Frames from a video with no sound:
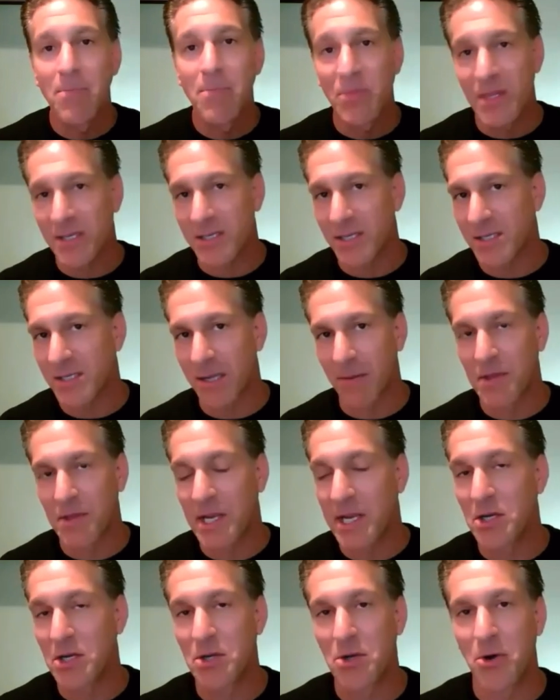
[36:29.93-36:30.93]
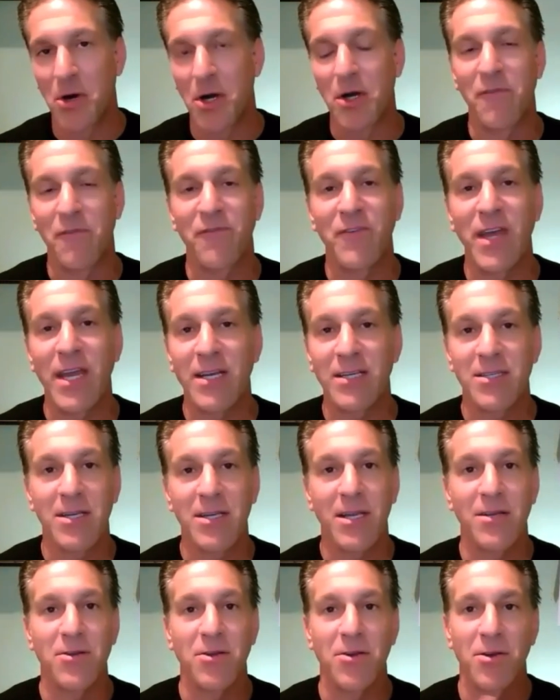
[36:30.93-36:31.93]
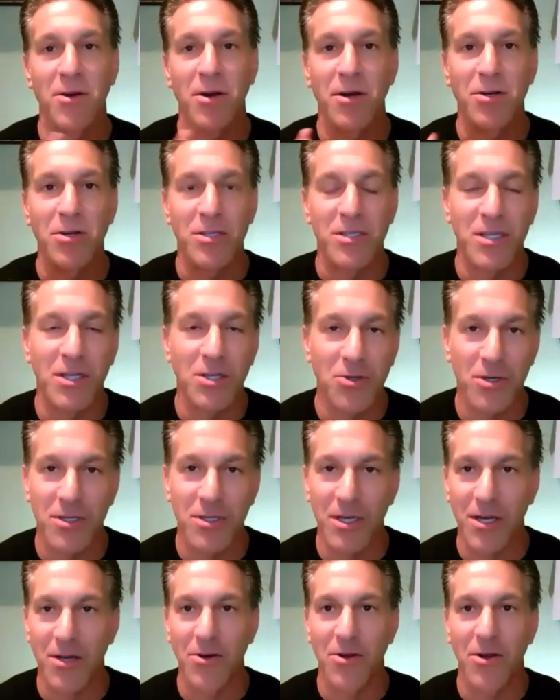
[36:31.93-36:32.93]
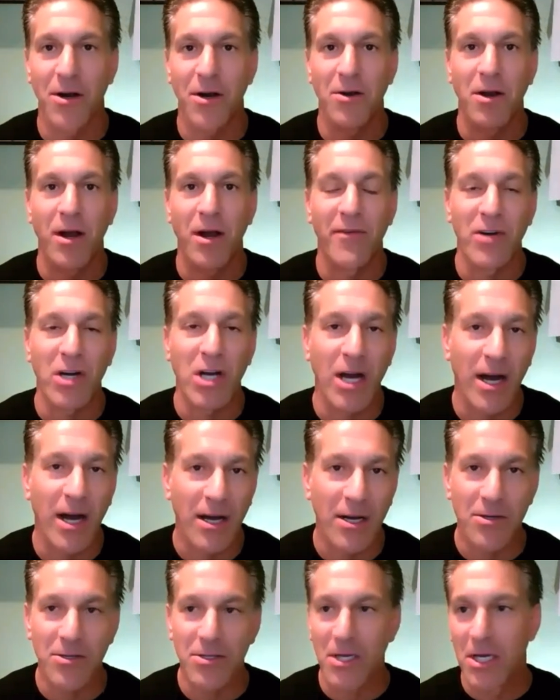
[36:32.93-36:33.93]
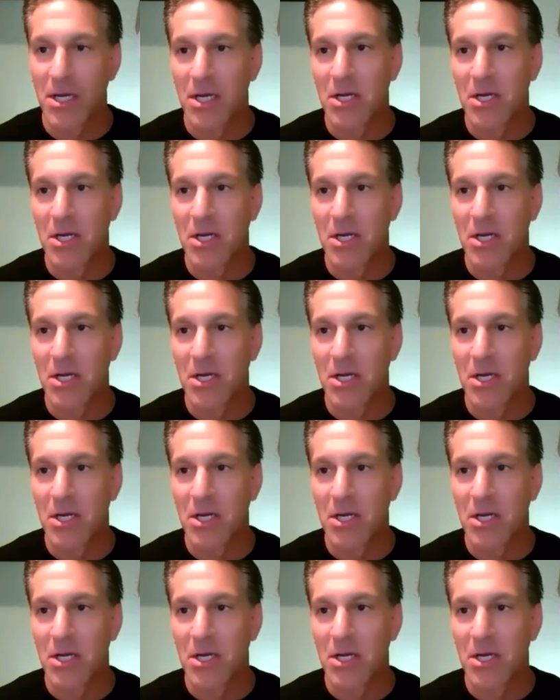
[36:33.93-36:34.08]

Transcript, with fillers: This is something you can do on your figs, you can do it on your citrus, you can do it on your avocados,